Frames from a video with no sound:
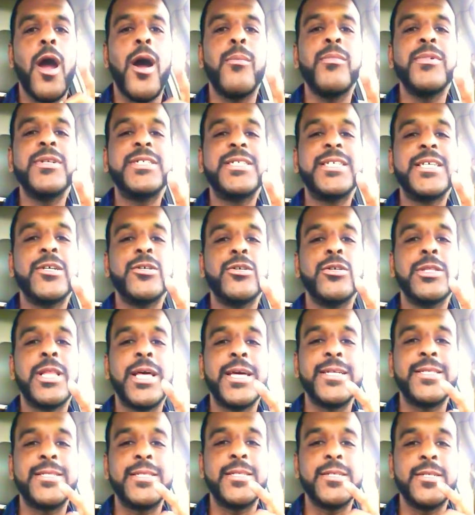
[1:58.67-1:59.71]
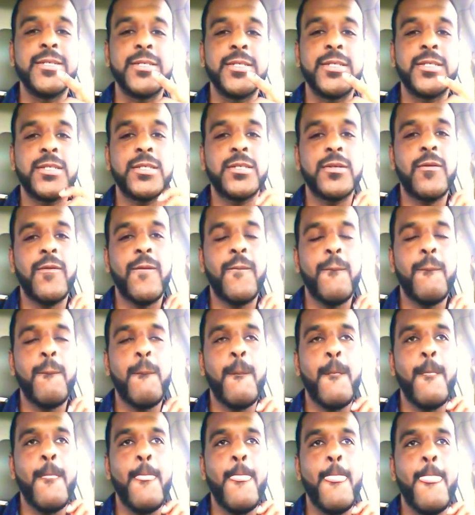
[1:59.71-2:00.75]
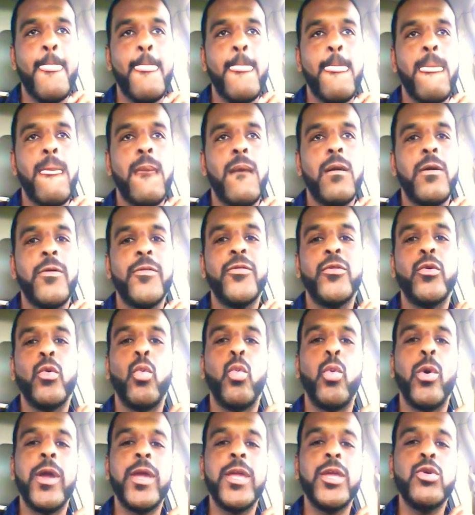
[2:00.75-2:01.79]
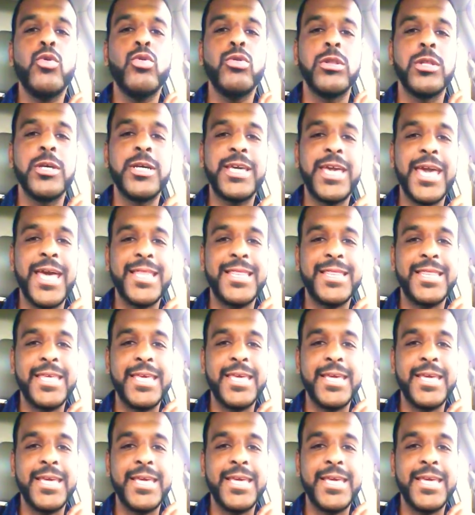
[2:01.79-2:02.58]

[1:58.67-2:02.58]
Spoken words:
I'm gonna tell you like this. The way you look at